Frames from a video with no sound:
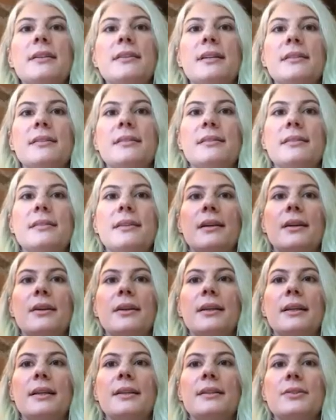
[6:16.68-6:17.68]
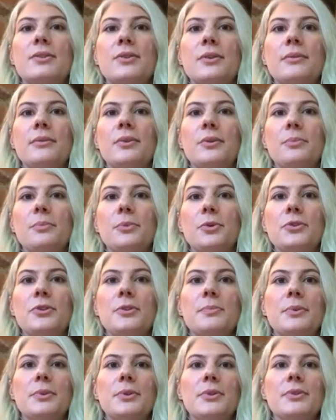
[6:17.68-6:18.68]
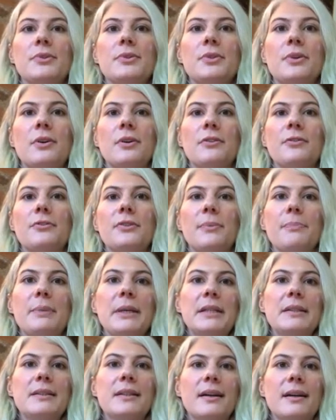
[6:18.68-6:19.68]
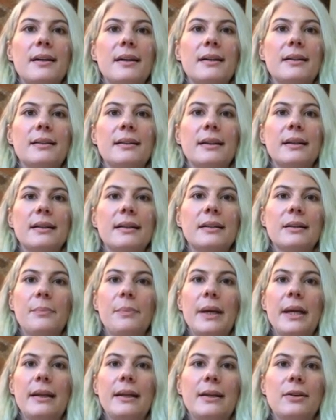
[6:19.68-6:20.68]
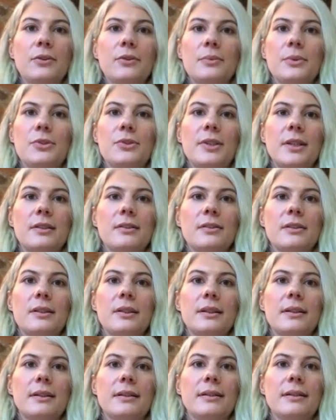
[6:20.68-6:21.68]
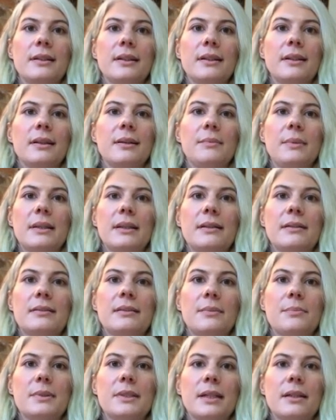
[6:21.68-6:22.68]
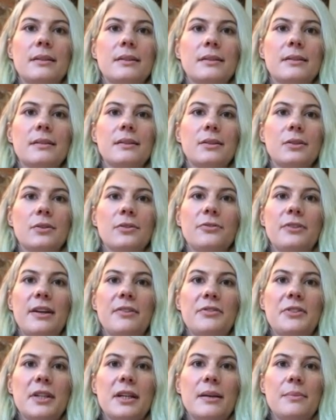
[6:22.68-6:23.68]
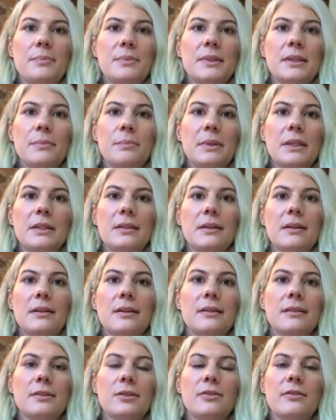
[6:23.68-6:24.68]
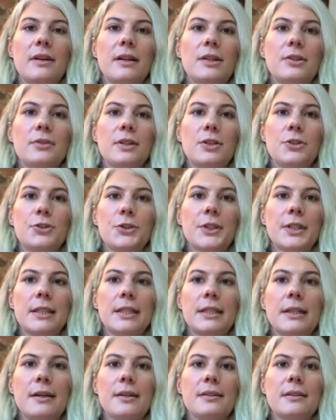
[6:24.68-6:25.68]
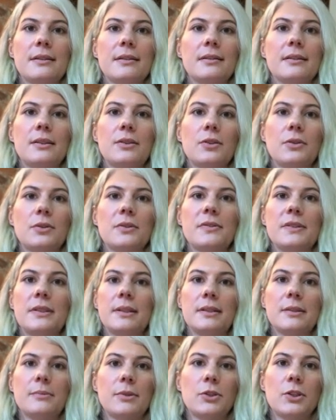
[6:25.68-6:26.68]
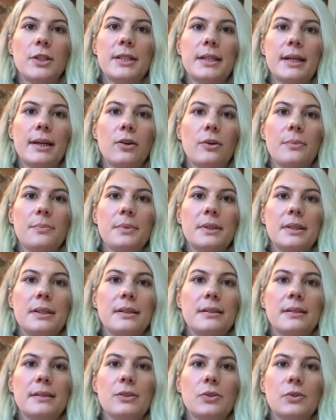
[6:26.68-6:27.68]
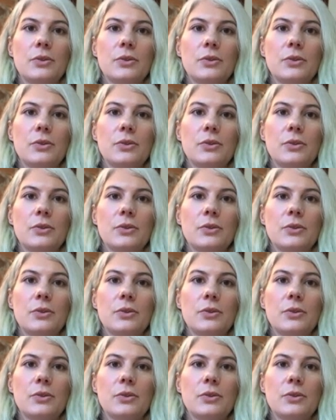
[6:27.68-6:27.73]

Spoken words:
that's calculated on multiples of EBITDA, and depending on which sector you're in. I mean, there's some sectors, 5 times EBITDA is your valuation, and others, you've seen, especially tech companies,